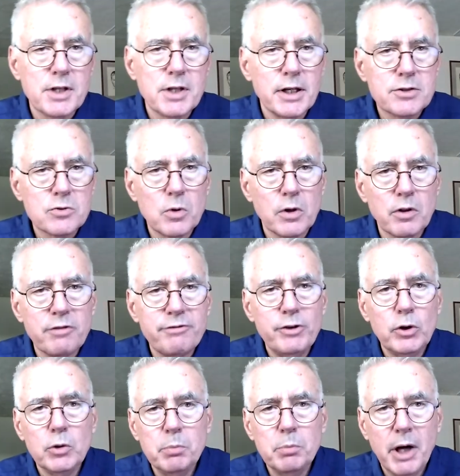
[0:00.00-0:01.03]
That's where the
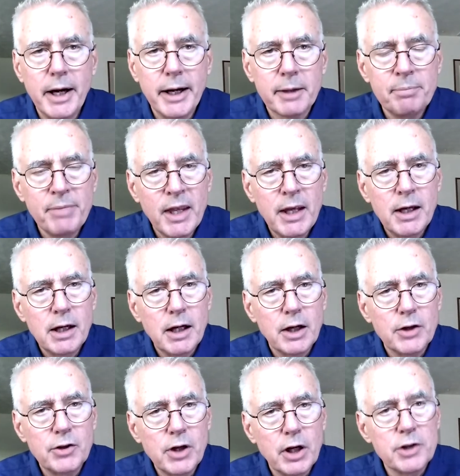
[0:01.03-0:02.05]
food bank
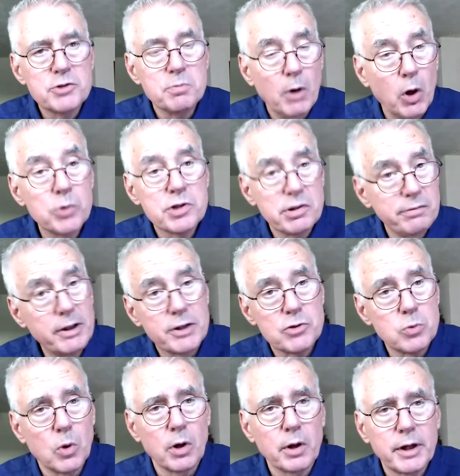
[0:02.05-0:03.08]
does most of
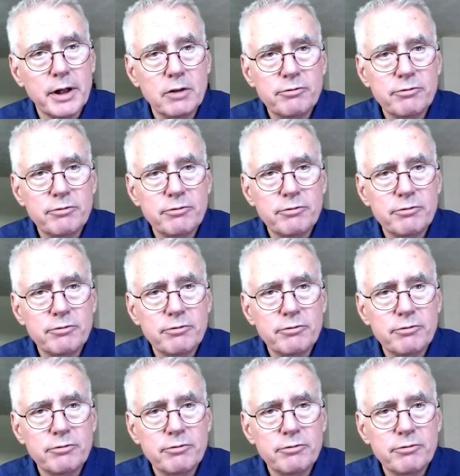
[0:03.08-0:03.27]
its work,